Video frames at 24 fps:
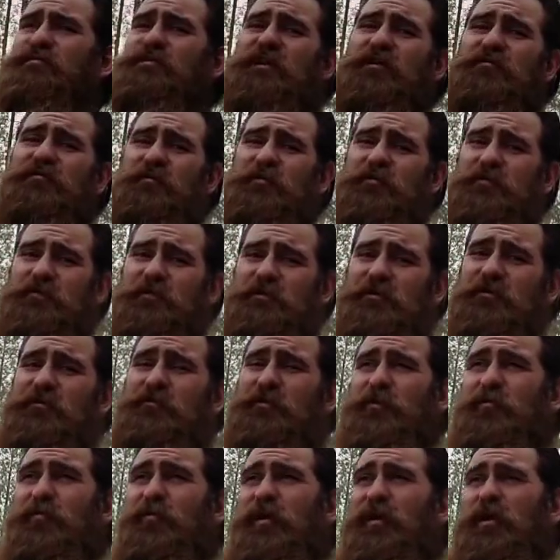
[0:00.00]
definitely going to
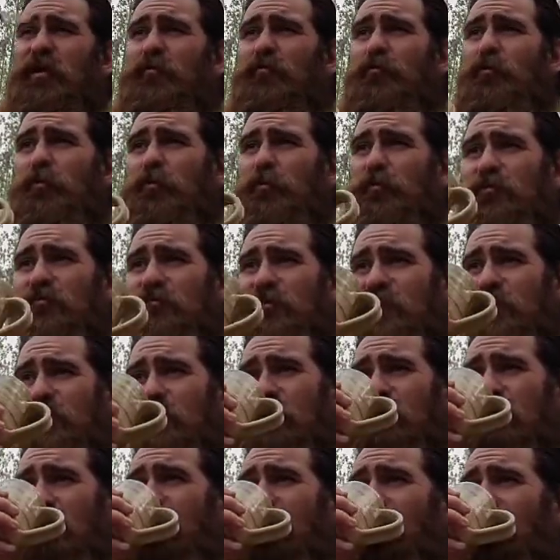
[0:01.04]
be buying more once I
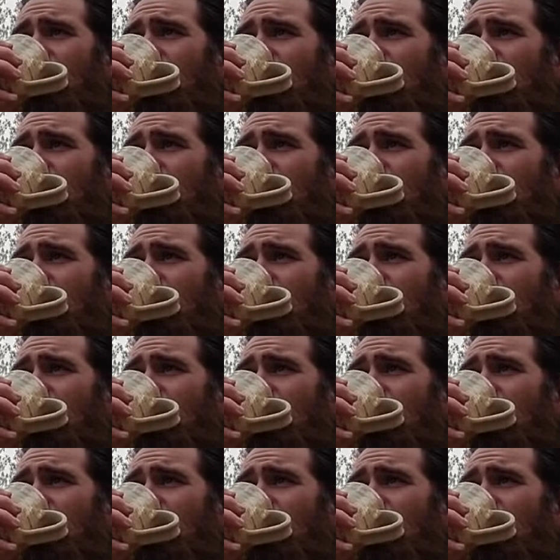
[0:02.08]
get out